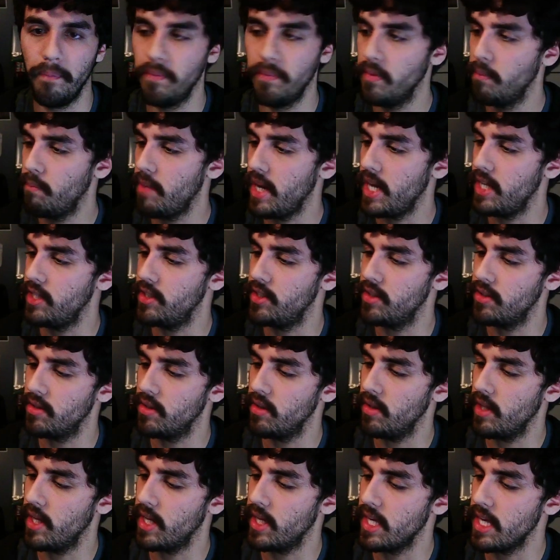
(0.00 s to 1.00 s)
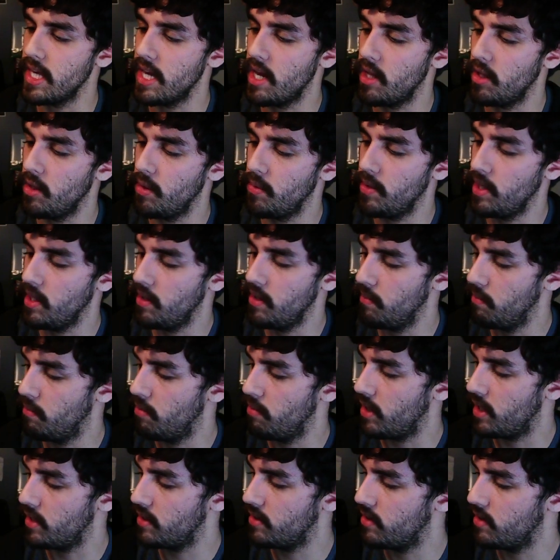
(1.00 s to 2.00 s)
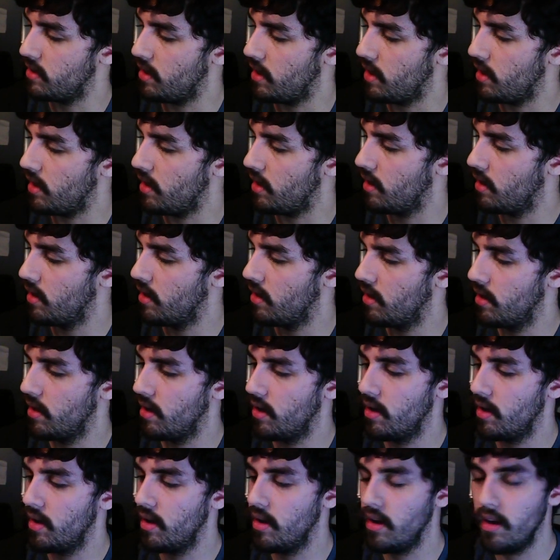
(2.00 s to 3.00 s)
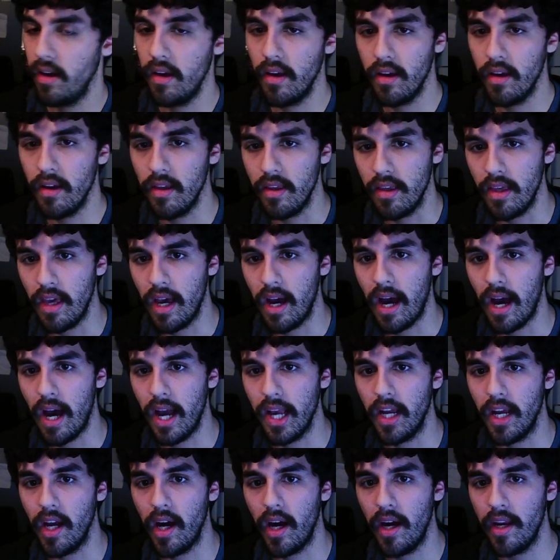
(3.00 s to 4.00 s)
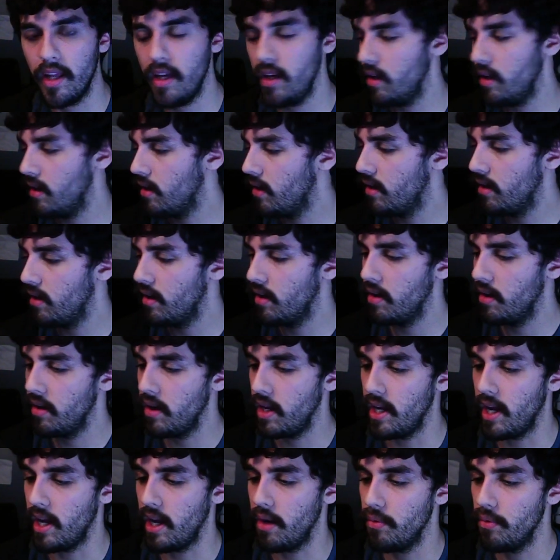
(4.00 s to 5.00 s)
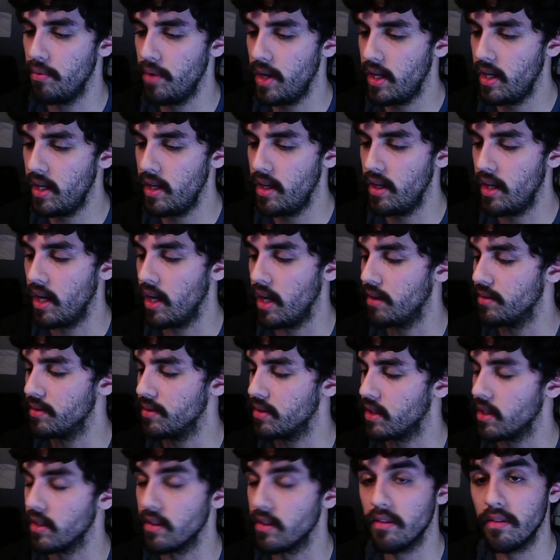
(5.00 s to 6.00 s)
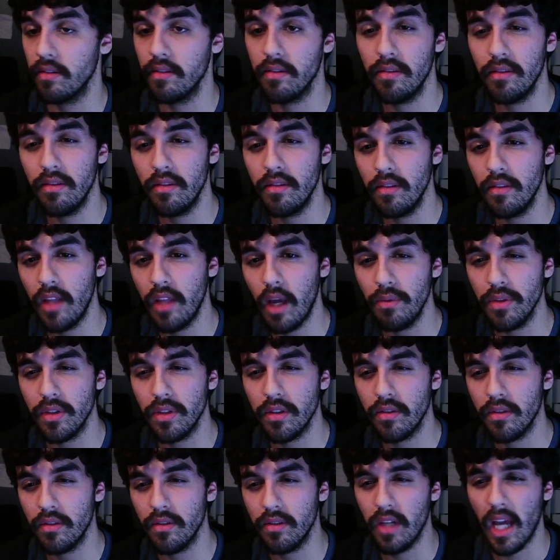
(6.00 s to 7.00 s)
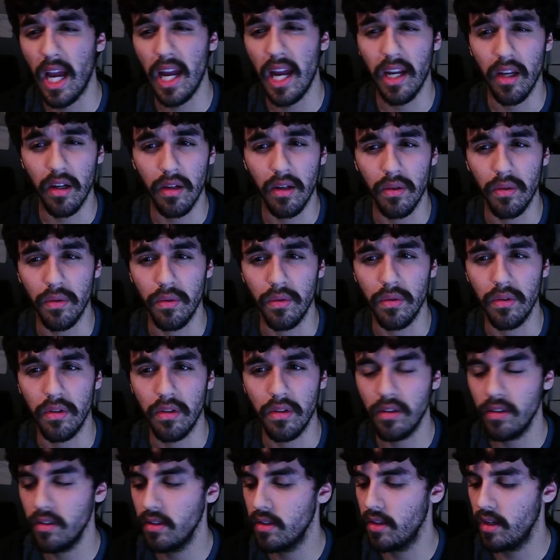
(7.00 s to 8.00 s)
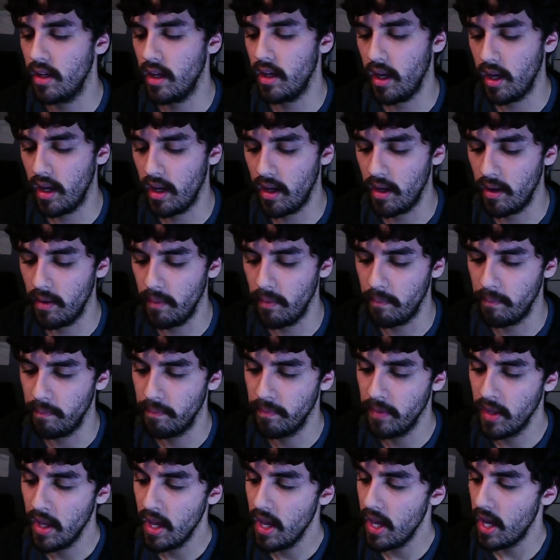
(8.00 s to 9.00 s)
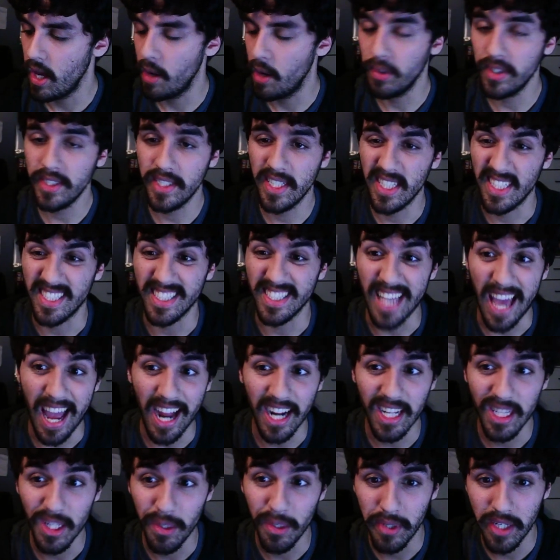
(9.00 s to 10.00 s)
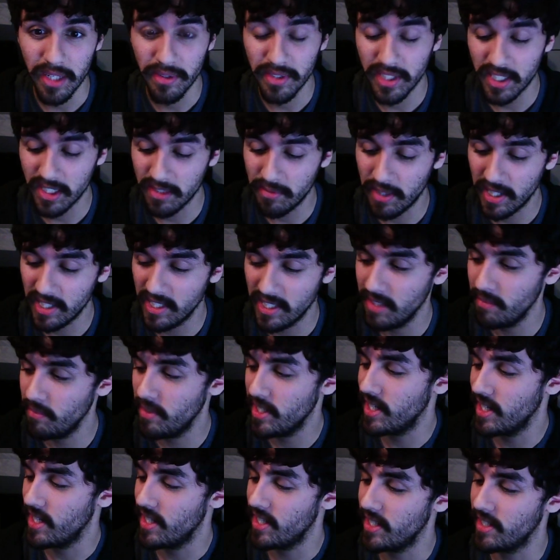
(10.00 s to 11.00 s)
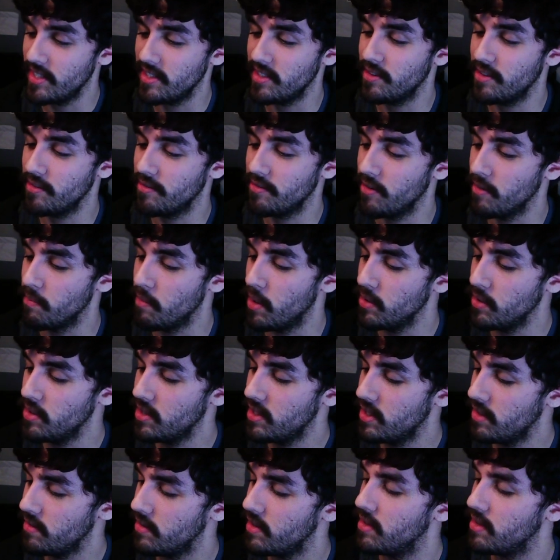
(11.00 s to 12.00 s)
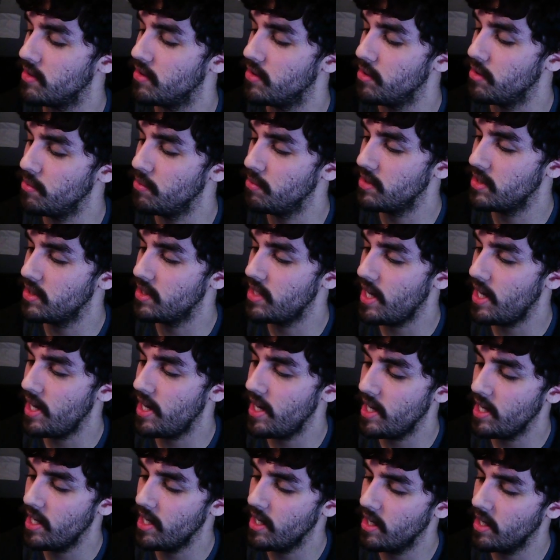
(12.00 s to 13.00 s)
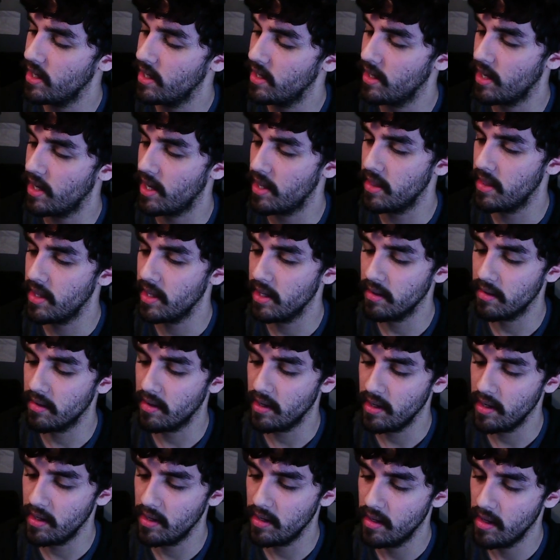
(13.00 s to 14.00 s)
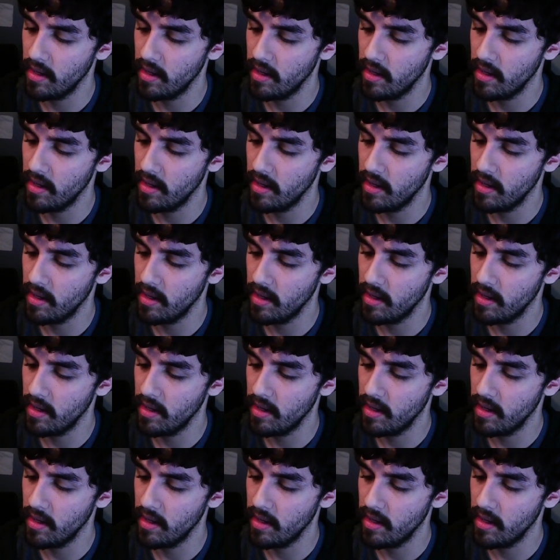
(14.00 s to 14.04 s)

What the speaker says: Pages are like yellowing, but yeah, I got it and I read it and I was like, that was kind of cool. It wasn't exactly what I was expecting because for most of it, Doomsday, I think, right?